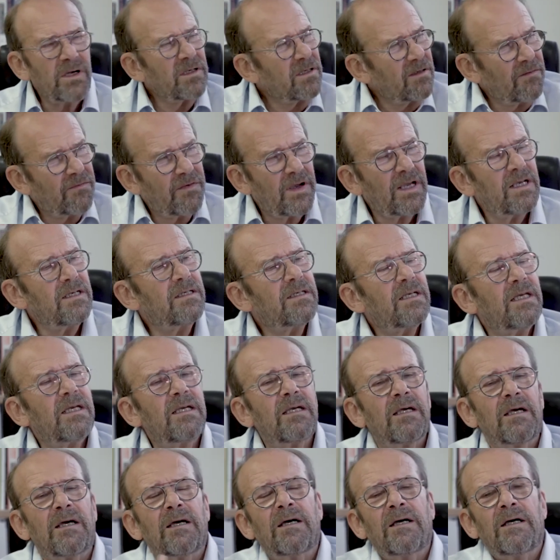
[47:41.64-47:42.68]

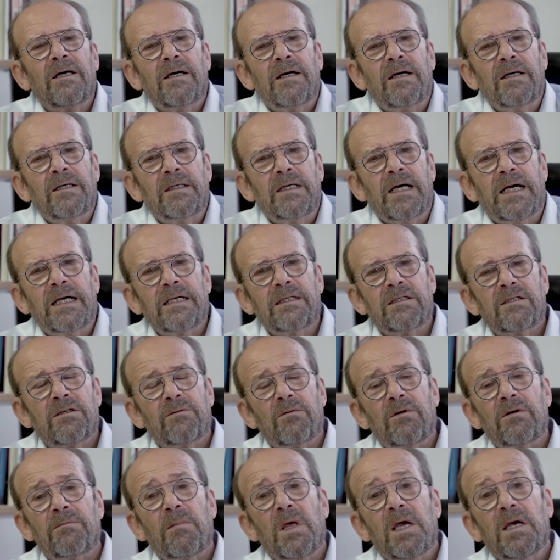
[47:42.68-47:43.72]
motivating,
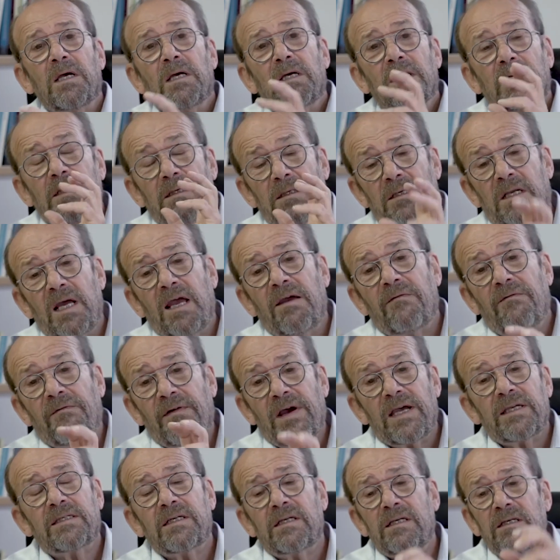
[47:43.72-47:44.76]
and so on.
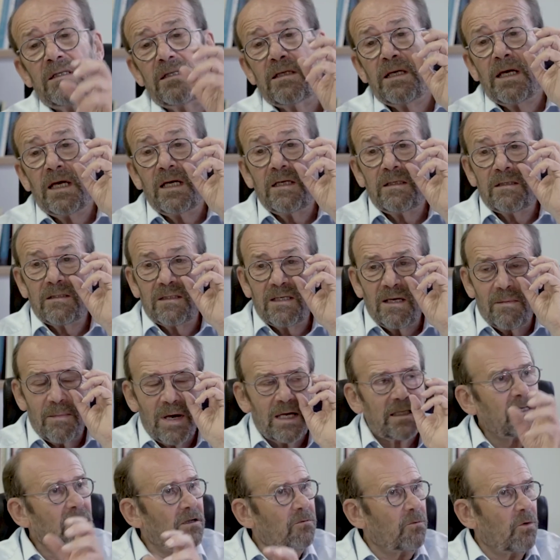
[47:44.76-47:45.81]
They facilitate
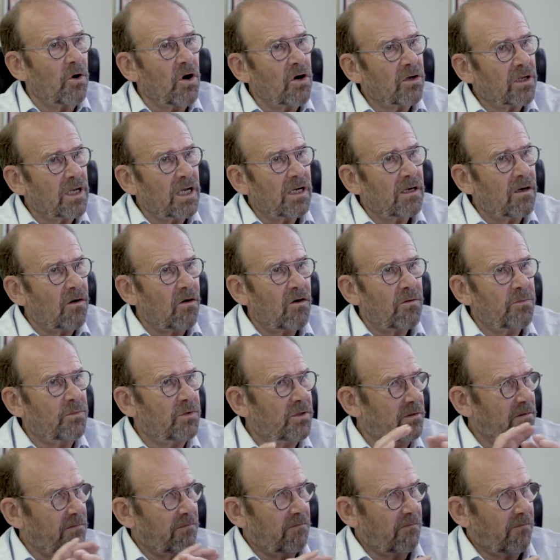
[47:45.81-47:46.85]
thematic working
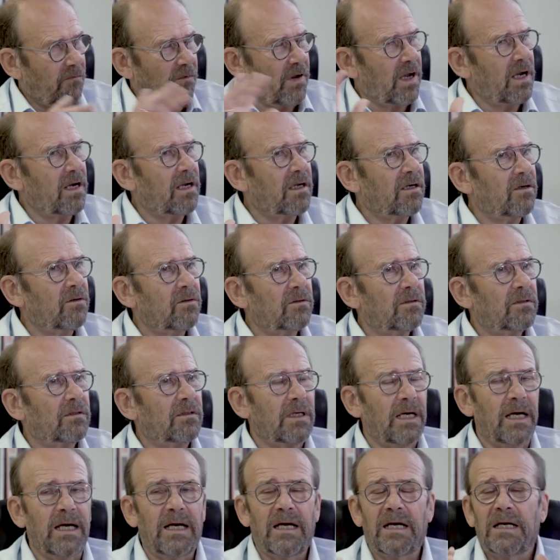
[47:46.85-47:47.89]
groups, very
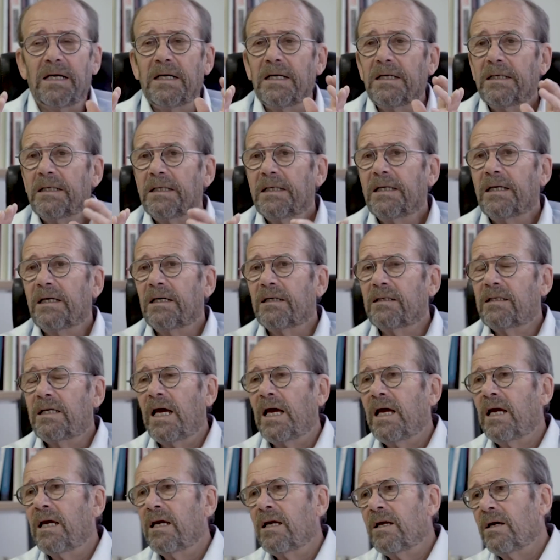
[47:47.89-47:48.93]
good.
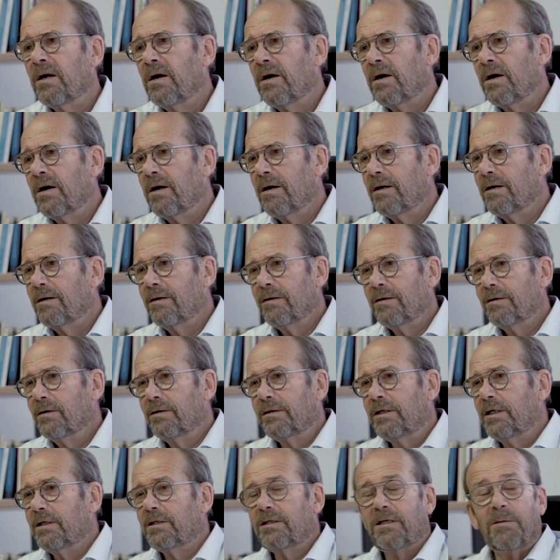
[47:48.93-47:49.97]
They
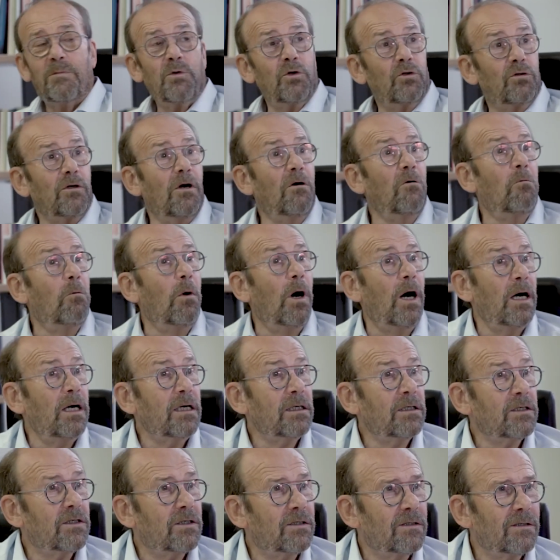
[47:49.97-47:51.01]
distribute
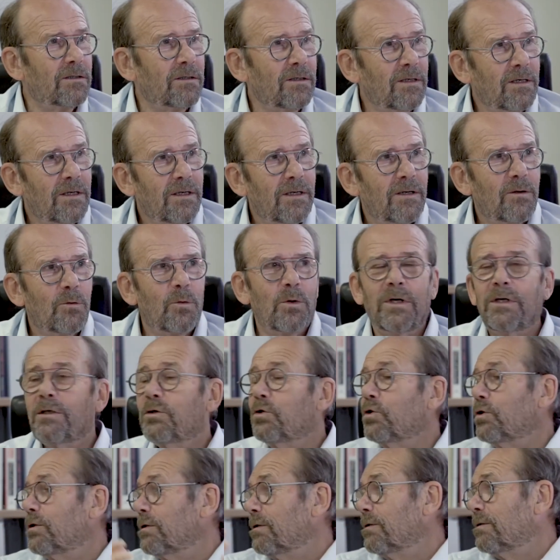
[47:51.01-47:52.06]
awards,
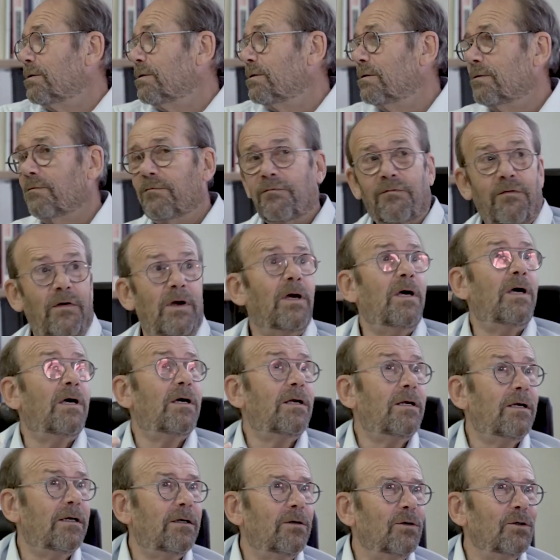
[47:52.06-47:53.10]
which is
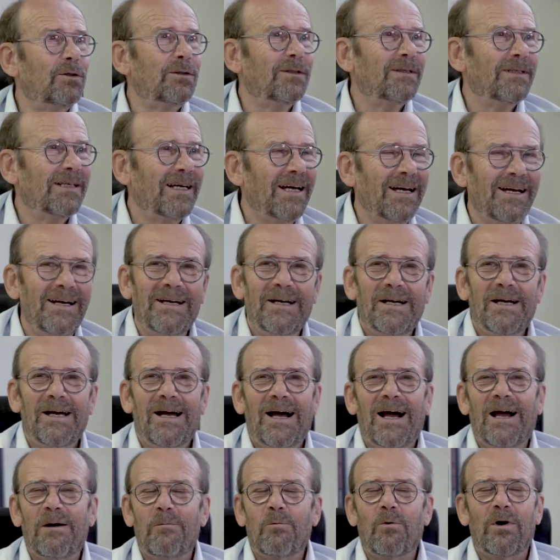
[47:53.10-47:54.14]
very good.
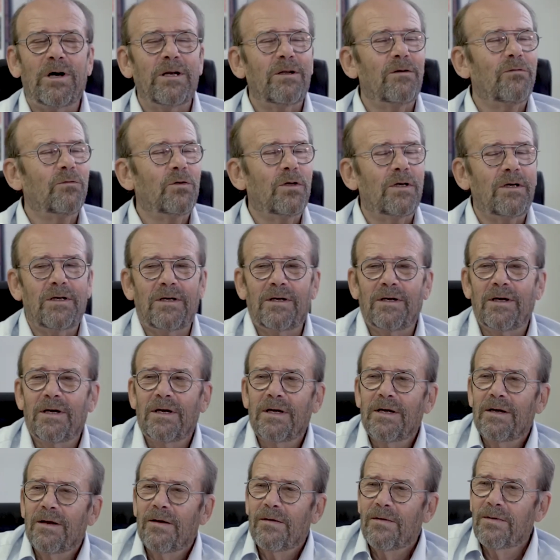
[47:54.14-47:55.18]
I'm one of
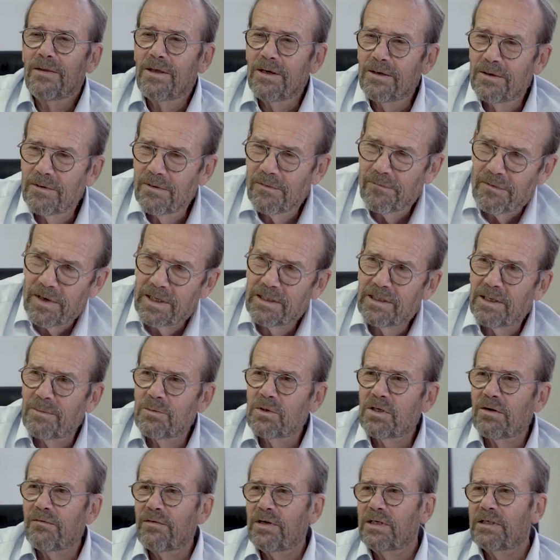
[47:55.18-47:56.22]
the
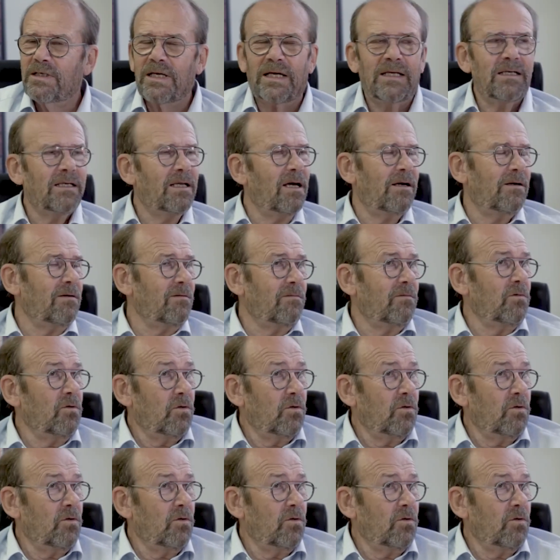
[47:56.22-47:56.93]
victims of it, and